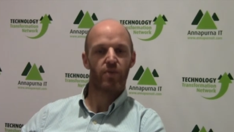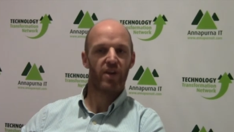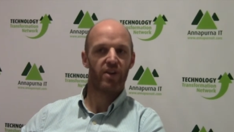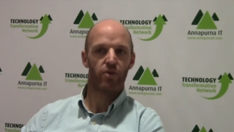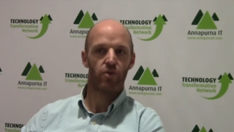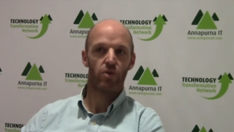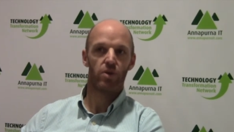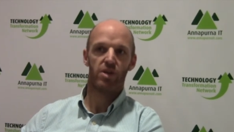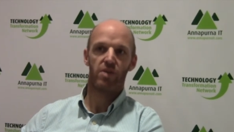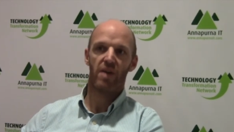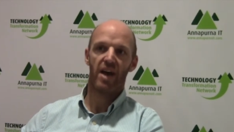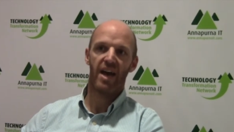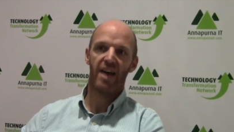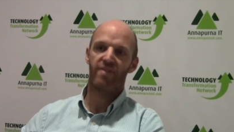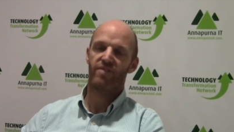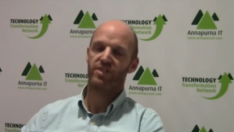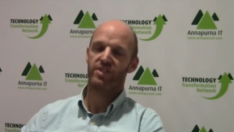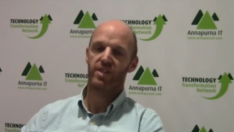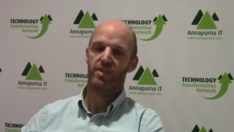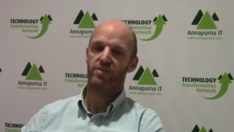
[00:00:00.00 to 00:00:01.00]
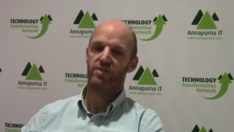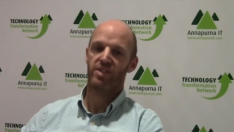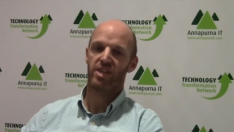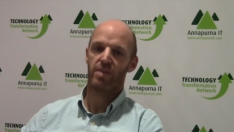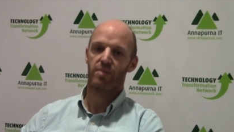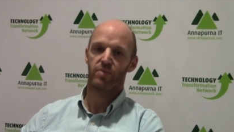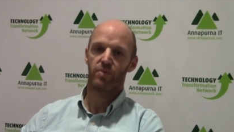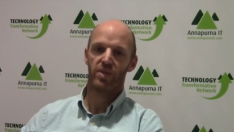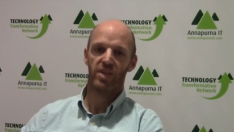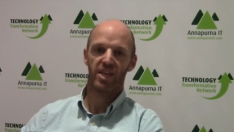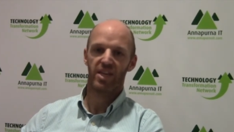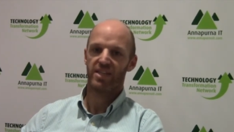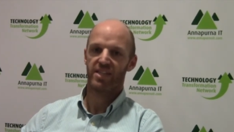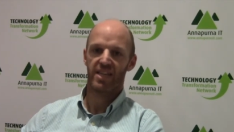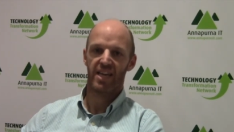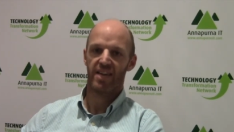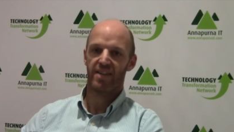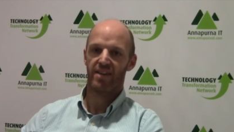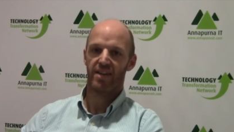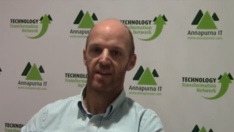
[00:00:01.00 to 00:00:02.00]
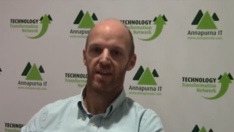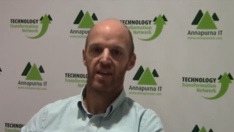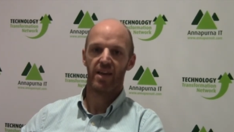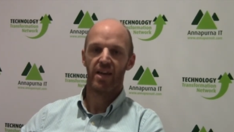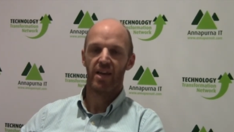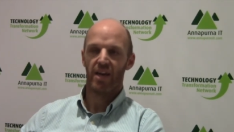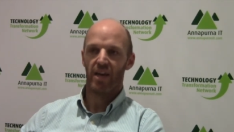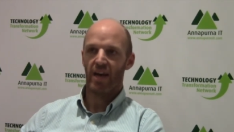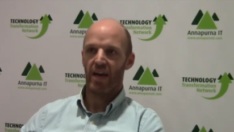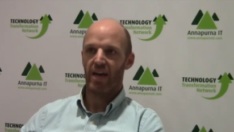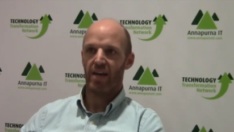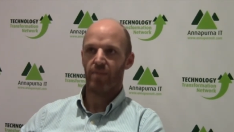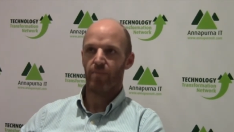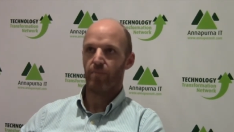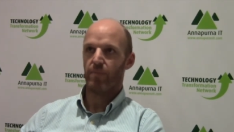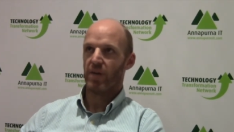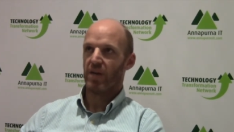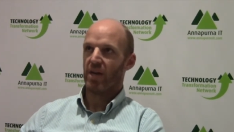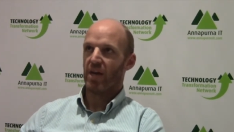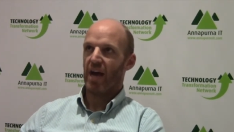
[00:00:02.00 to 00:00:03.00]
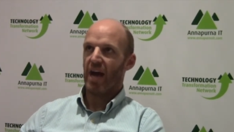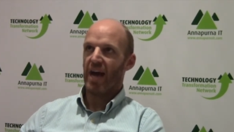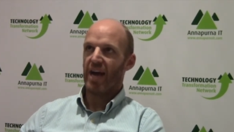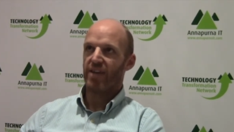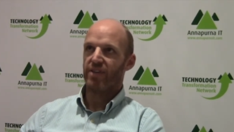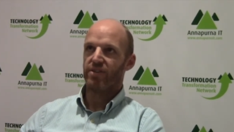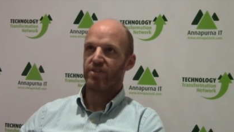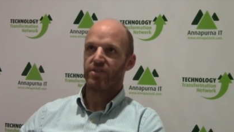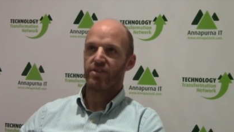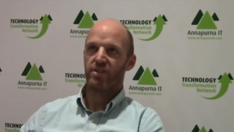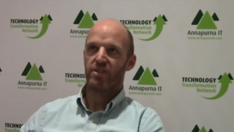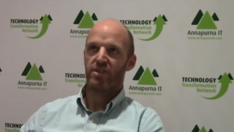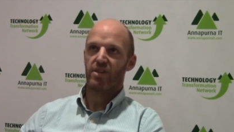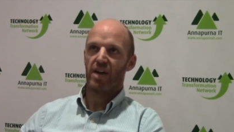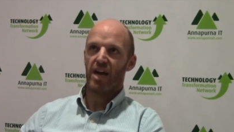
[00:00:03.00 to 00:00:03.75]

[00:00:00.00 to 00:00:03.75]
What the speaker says: when all you have is those teams working together. And